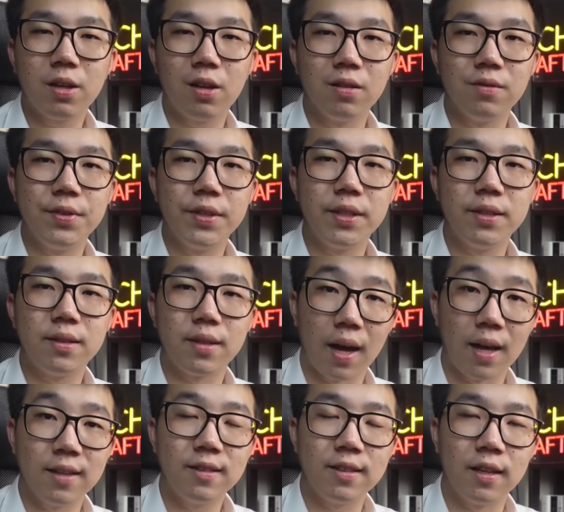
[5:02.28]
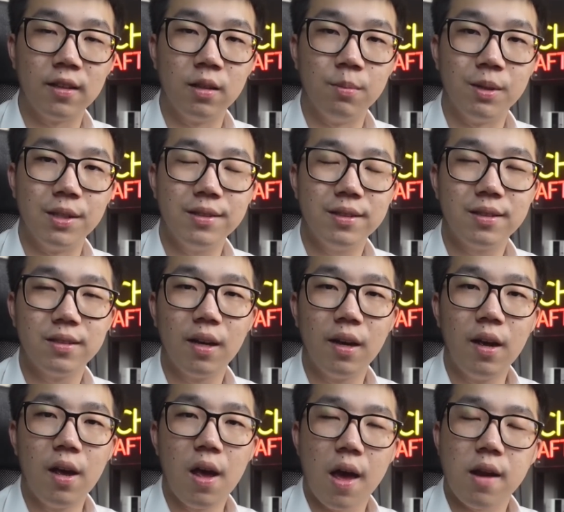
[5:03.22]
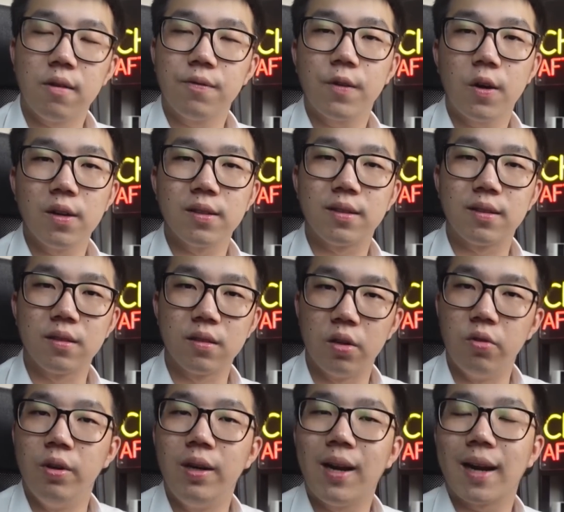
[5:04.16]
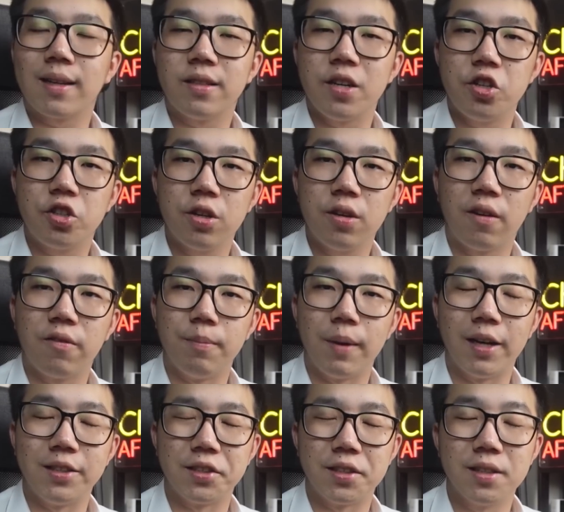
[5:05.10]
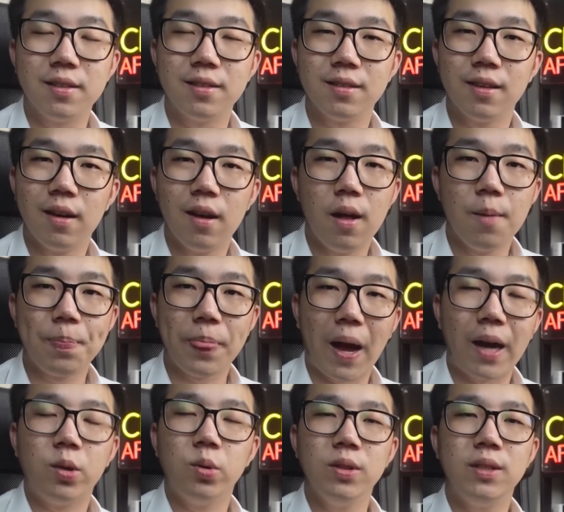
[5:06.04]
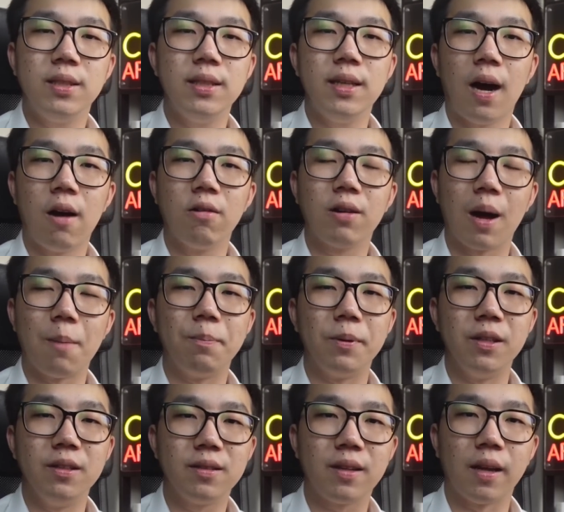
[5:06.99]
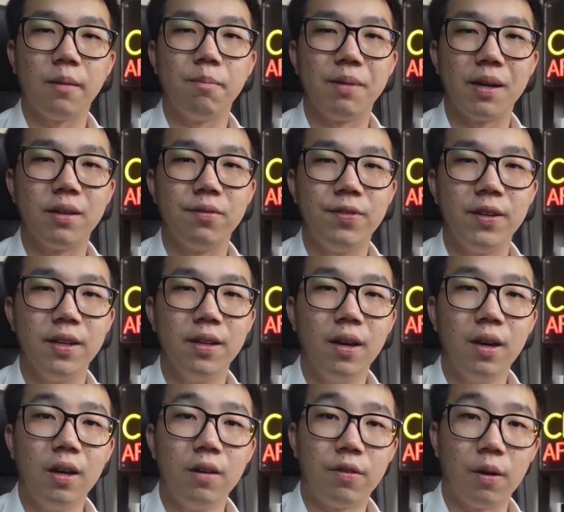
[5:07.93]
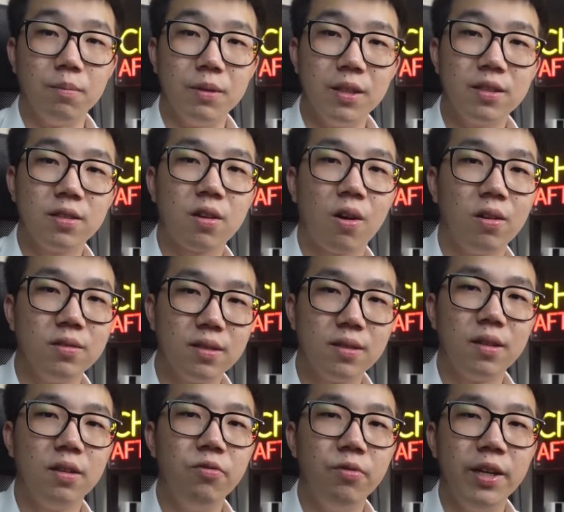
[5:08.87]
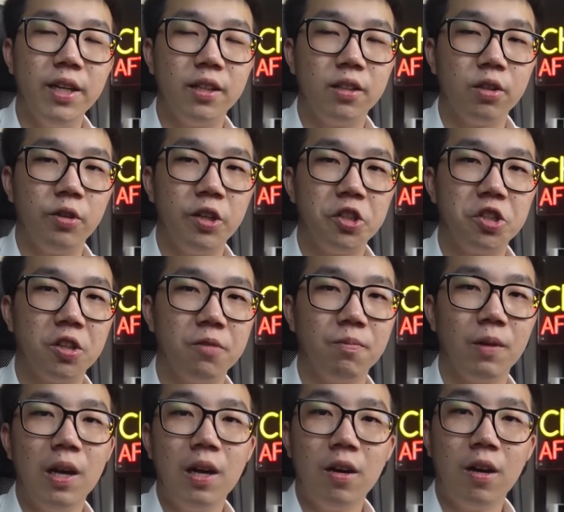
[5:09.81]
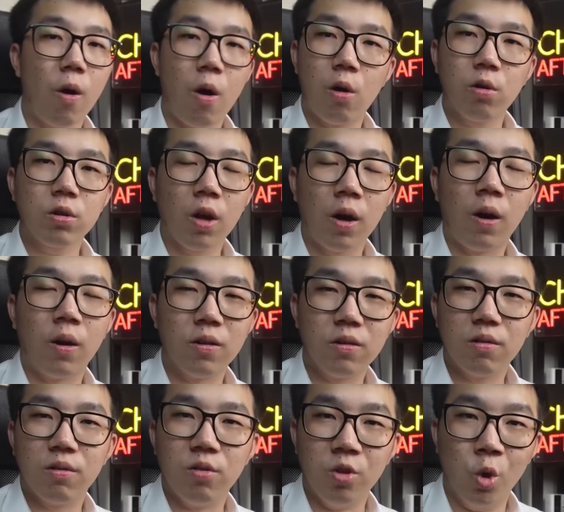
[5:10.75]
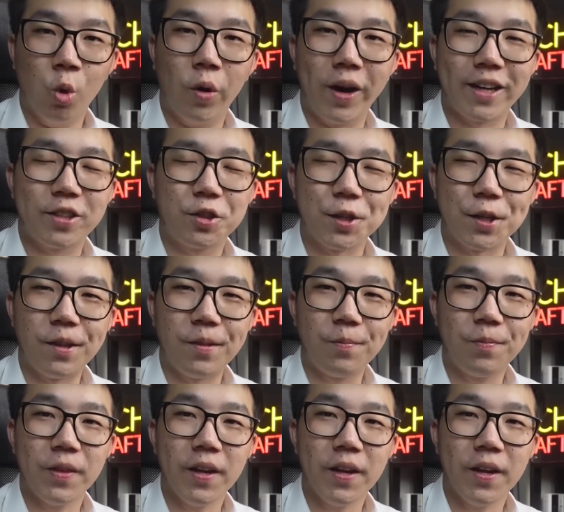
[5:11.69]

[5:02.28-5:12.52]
confidence and sentiments, and of course the relaxation of measures, I don't see how companies can benefit from this constant reiteration. All talk, no action.